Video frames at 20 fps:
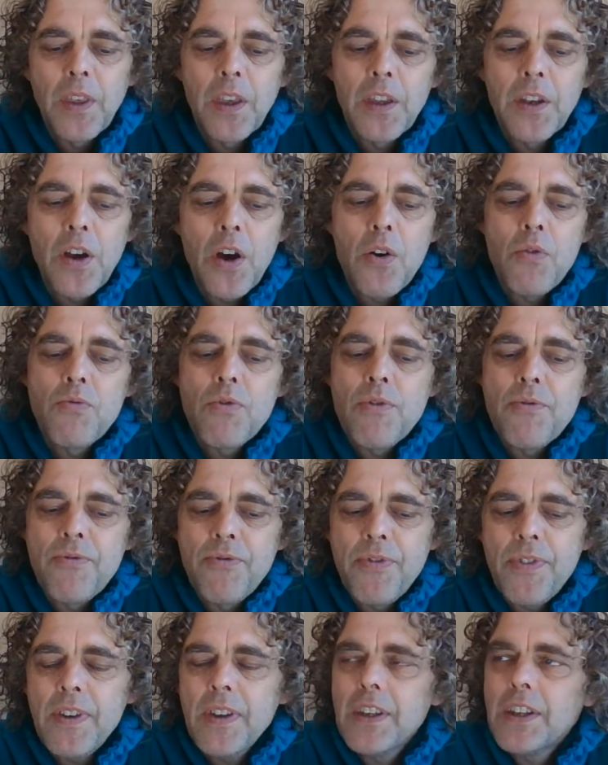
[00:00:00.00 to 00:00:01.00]
You know,
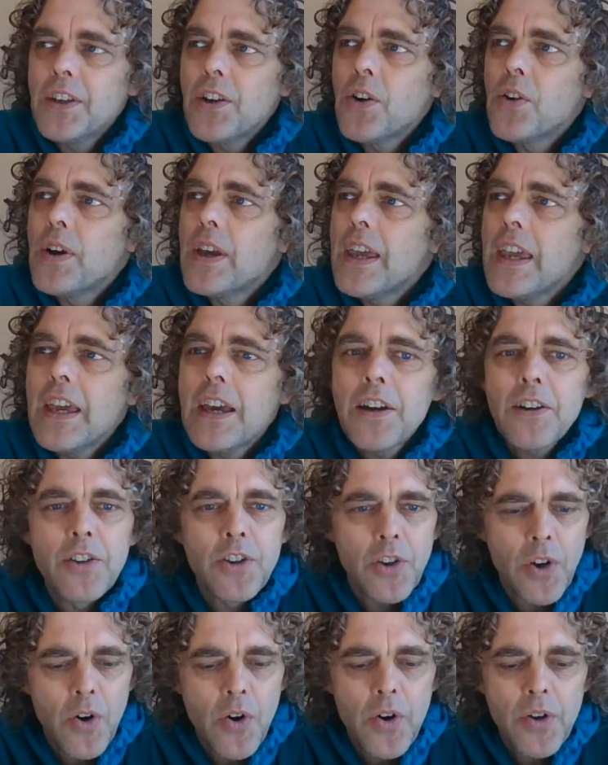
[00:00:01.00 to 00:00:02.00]
you know, here
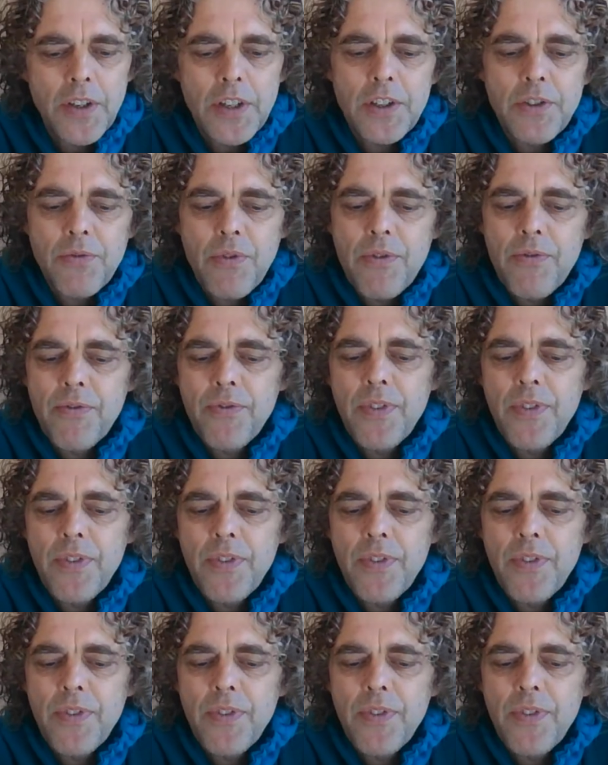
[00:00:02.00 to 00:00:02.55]
God is